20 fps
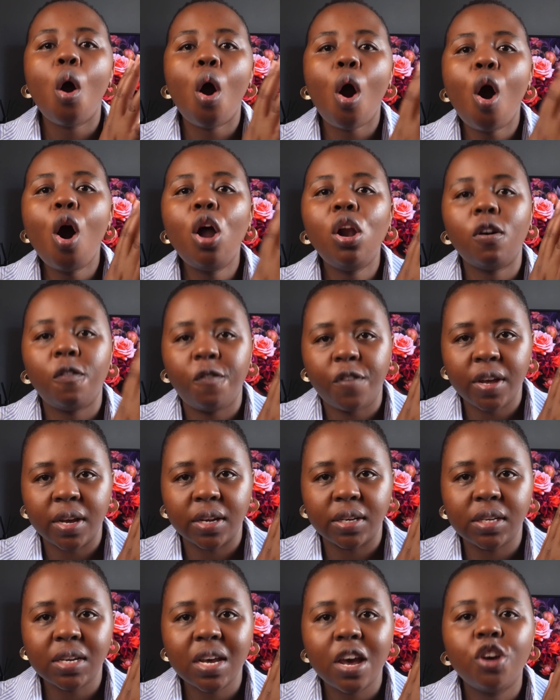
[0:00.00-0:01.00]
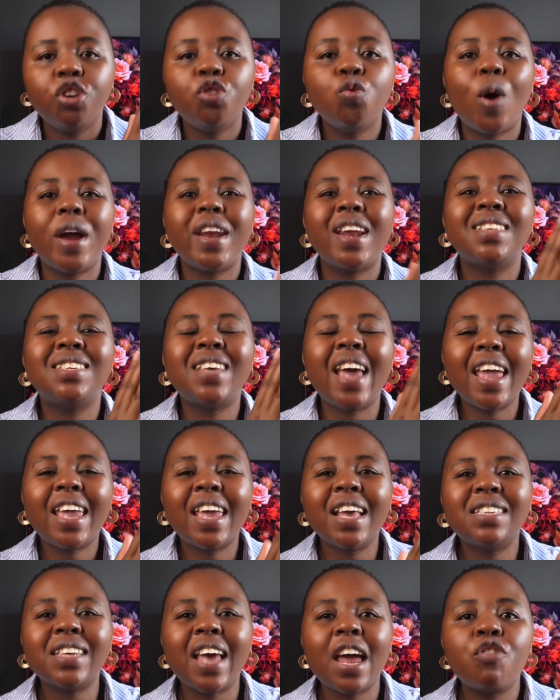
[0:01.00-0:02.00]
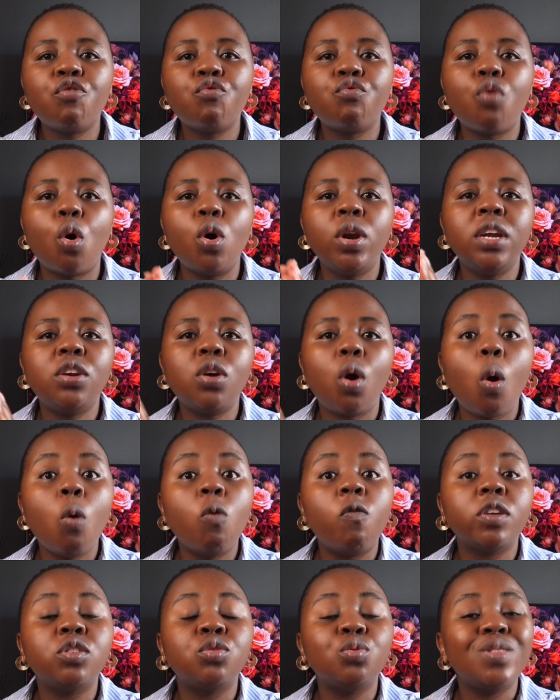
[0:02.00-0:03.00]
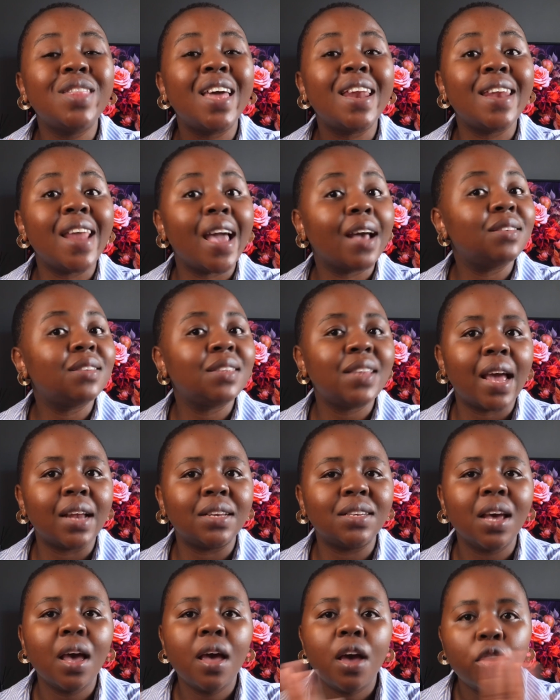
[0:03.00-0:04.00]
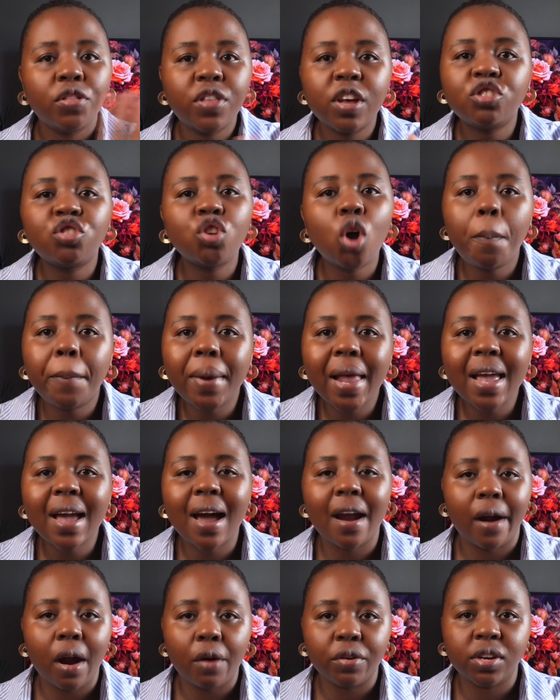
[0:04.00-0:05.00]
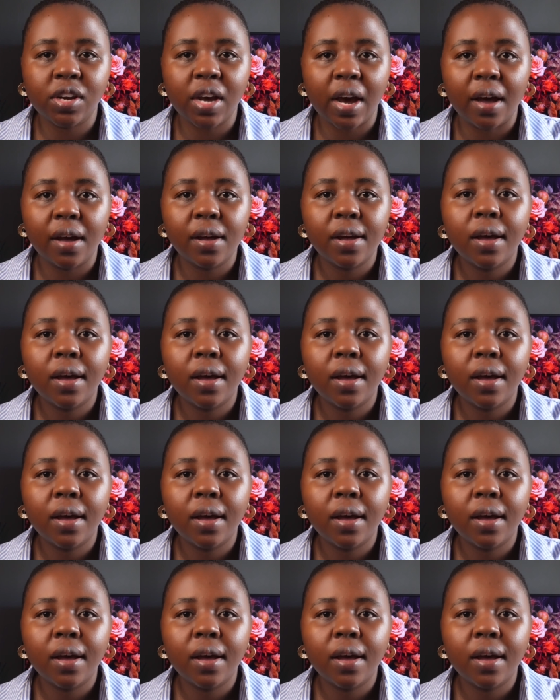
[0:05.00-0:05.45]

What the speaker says: all of it, you want to take it and roll it over to the next debt. There's no playing around here.